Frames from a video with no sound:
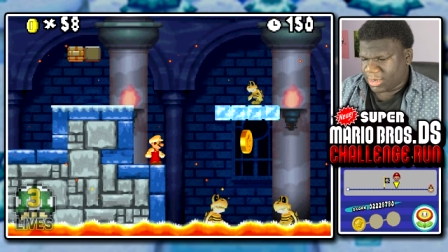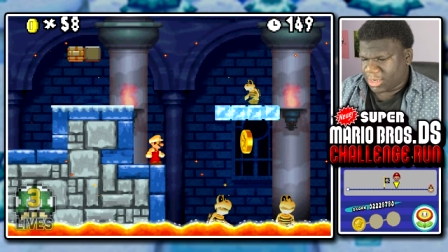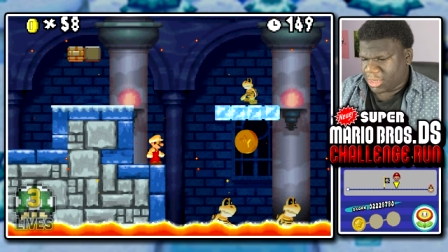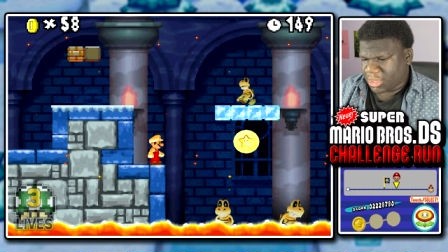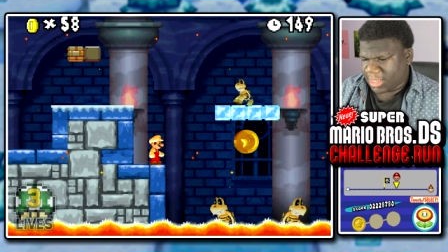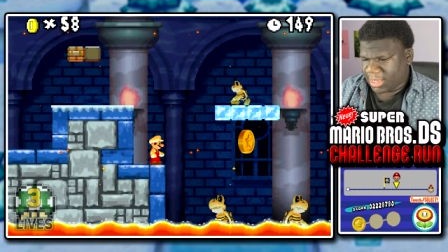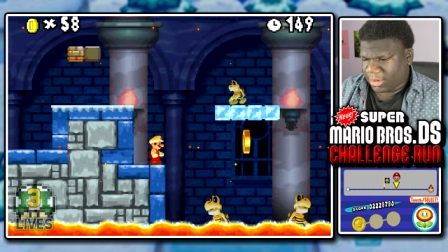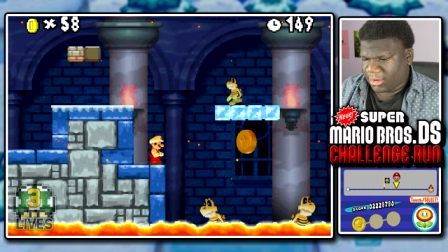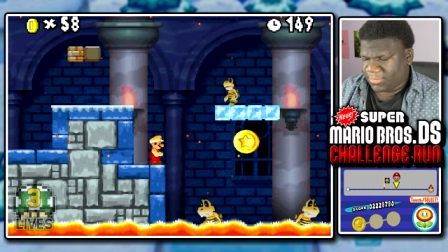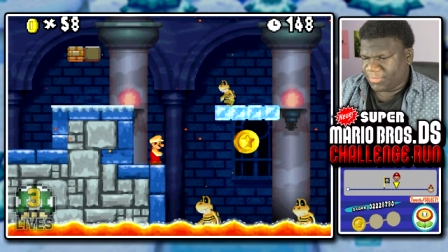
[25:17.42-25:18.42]

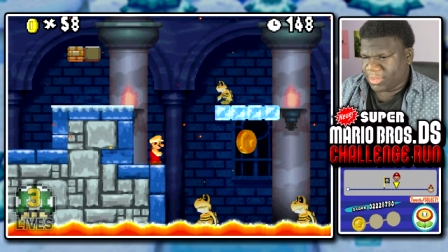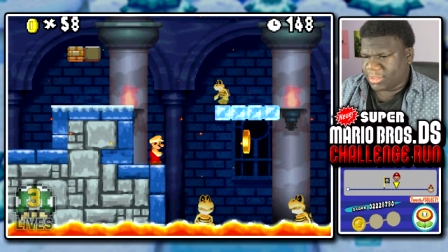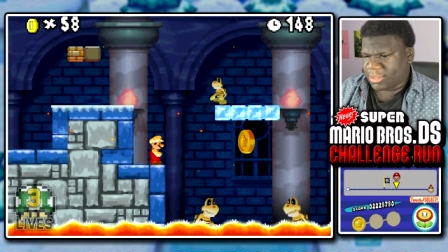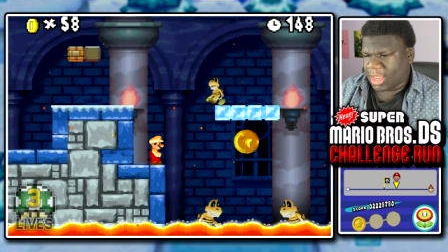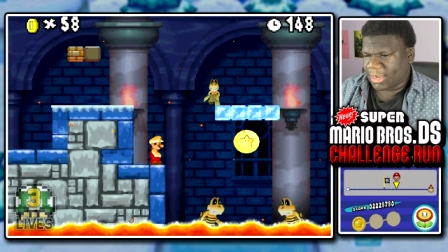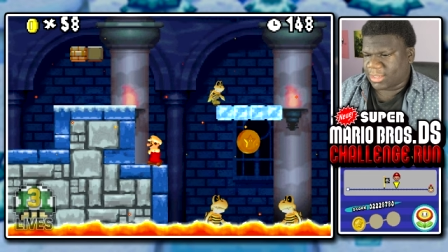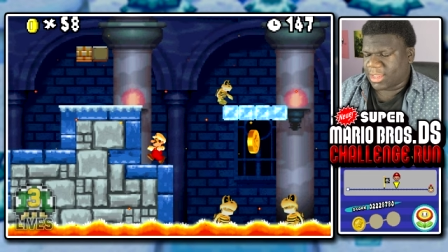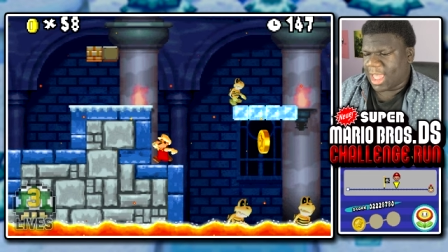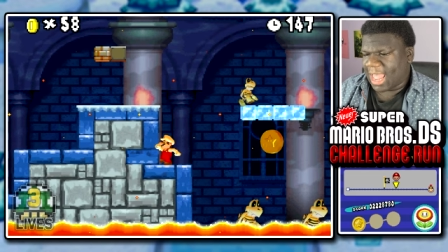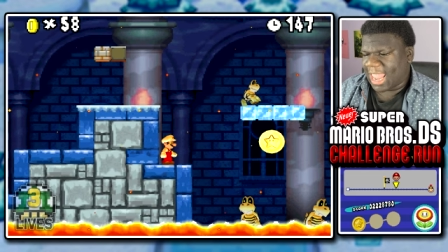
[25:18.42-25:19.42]
chill. This sucks.
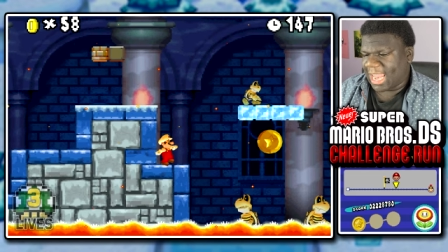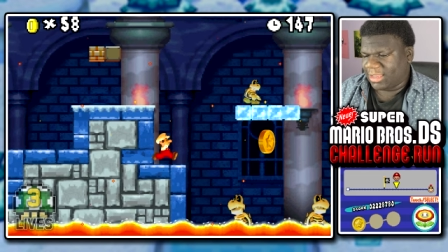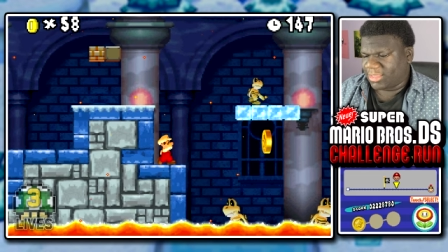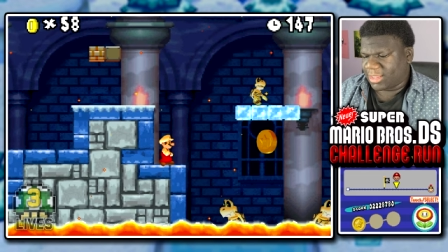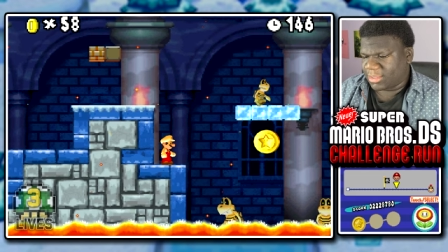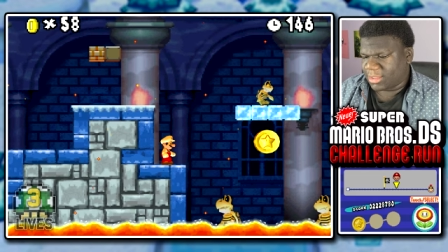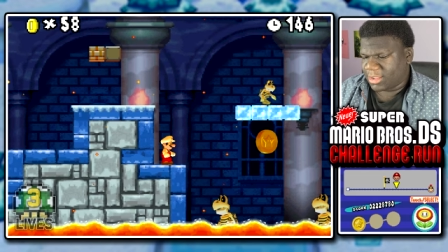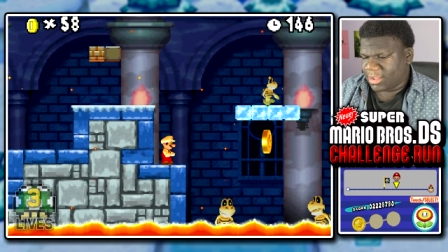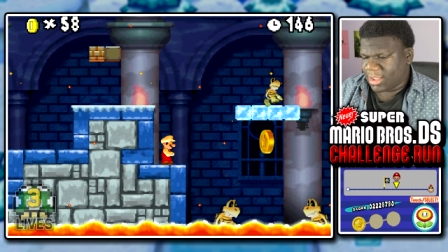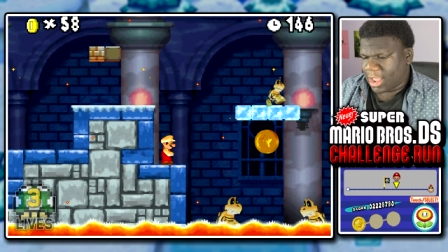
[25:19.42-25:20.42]
I hate this.
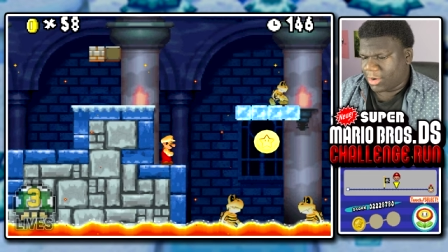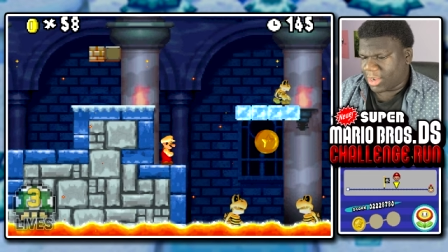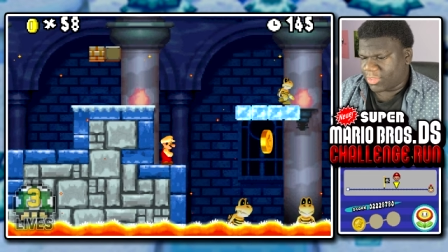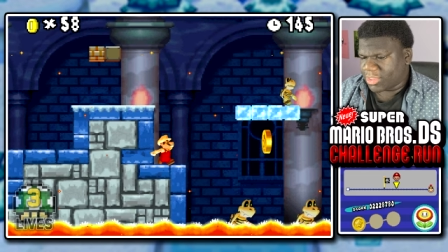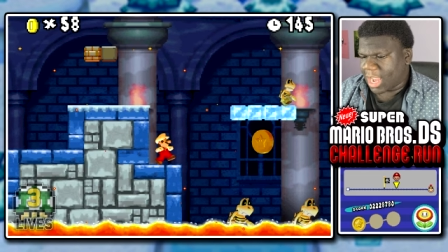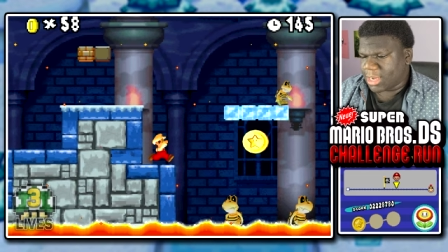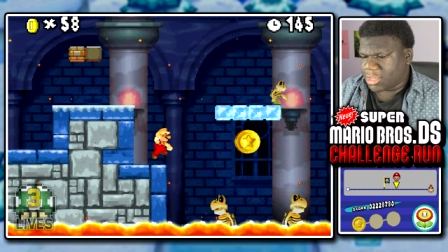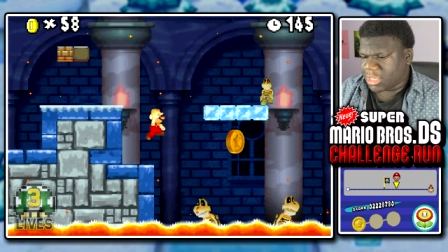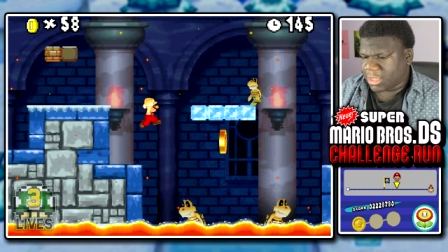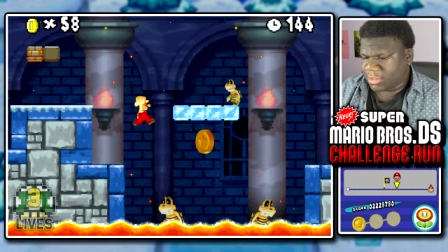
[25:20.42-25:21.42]
Okay, this guy just
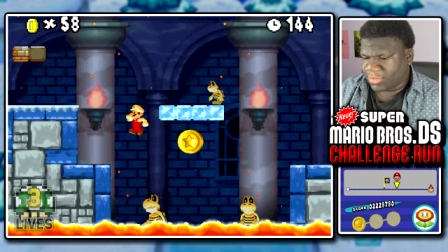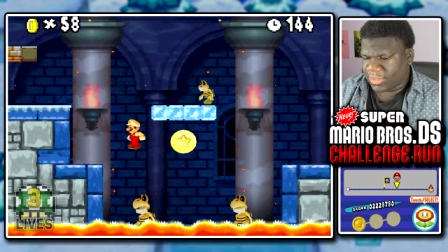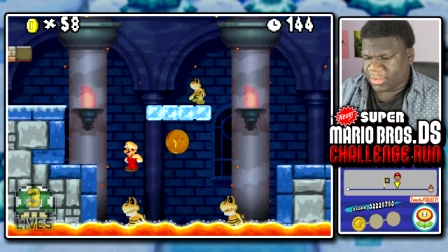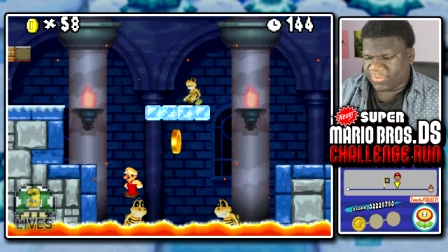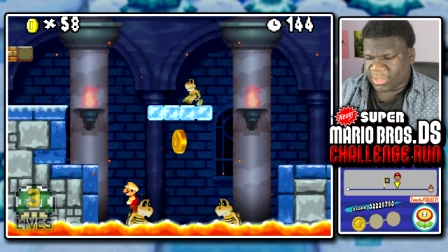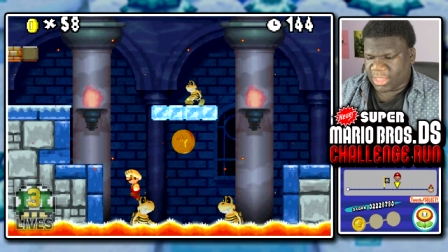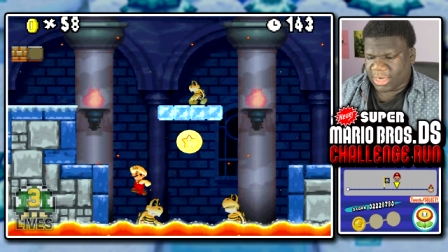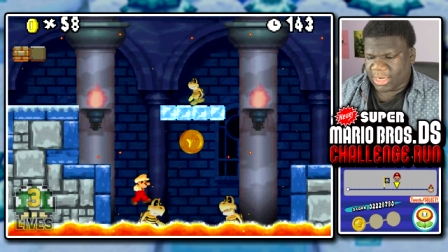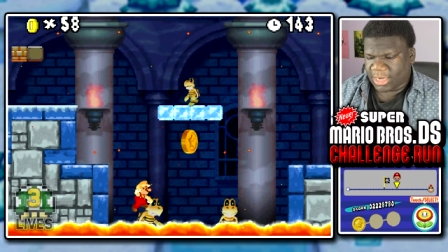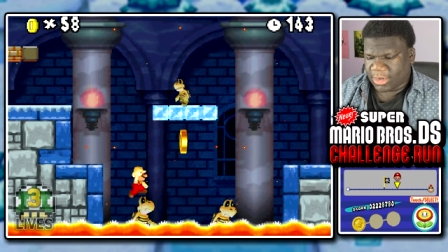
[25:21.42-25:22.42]
chills in this
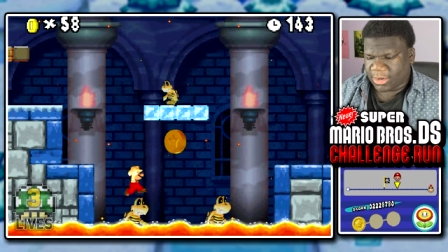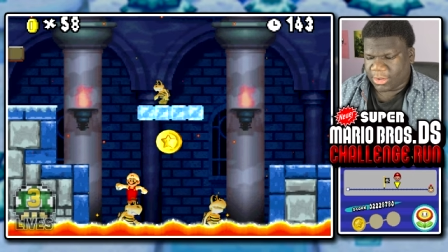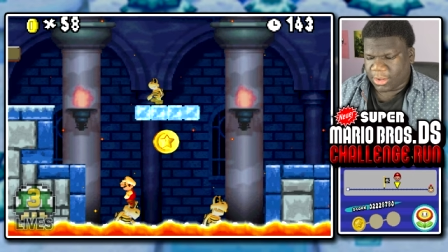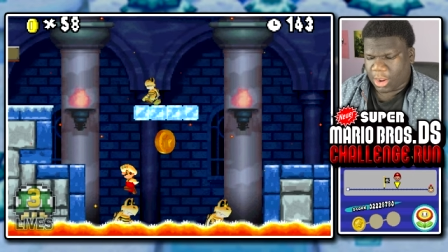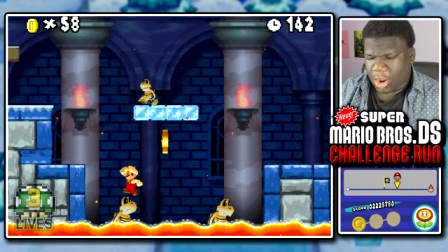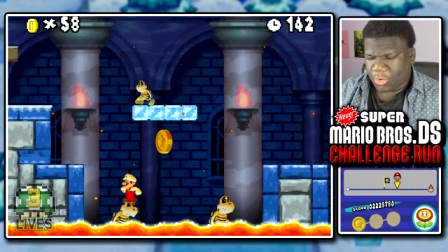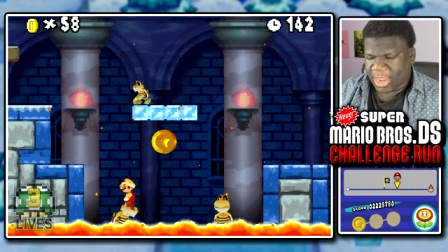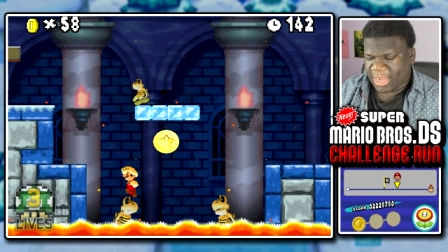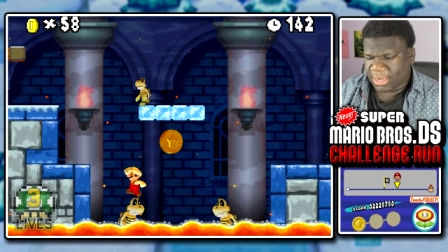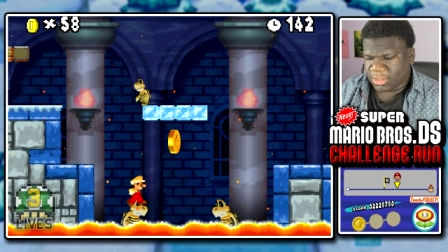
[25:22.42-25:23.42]
vicinity.
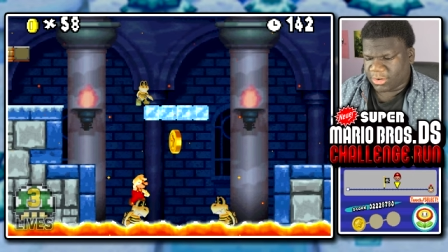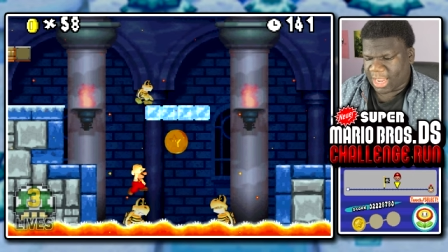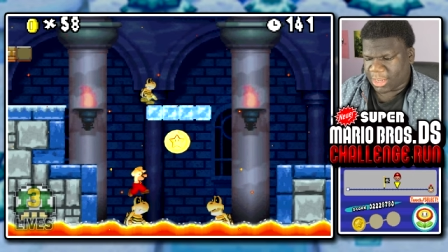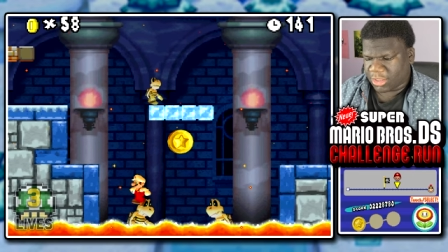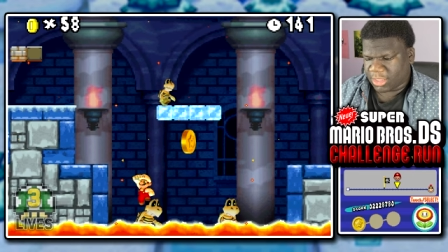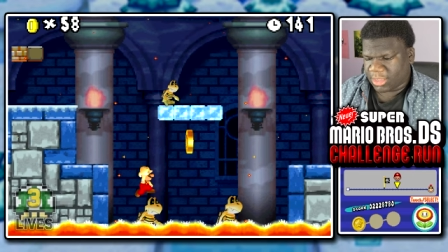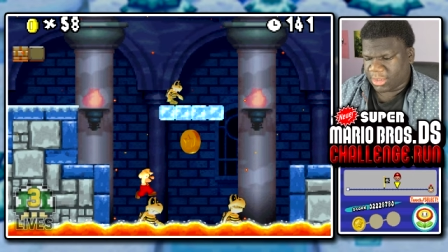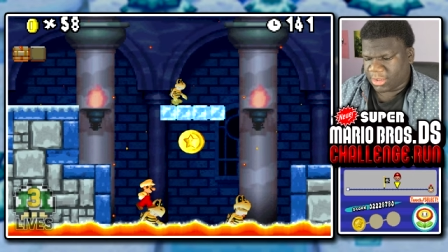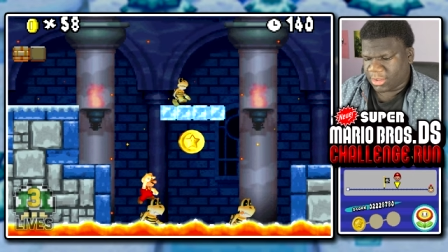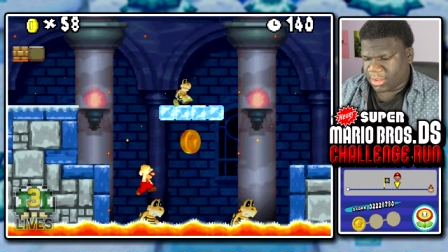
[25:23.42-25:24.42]
Okay, he doesn't actually...
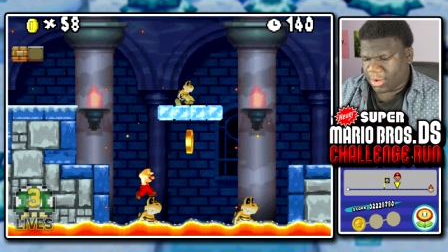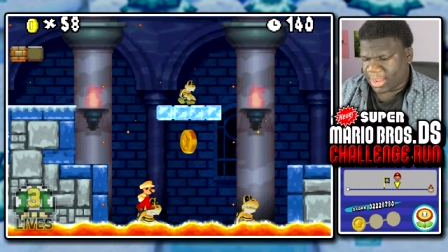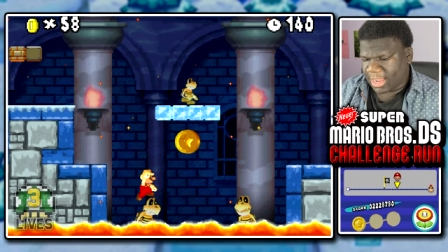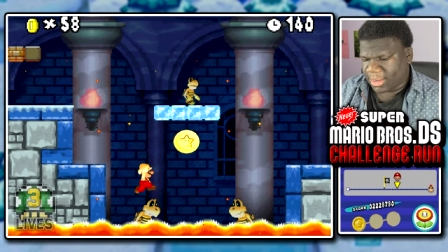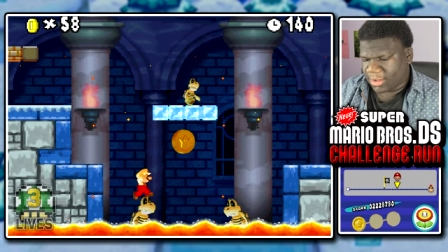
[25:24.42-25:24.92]
Okay.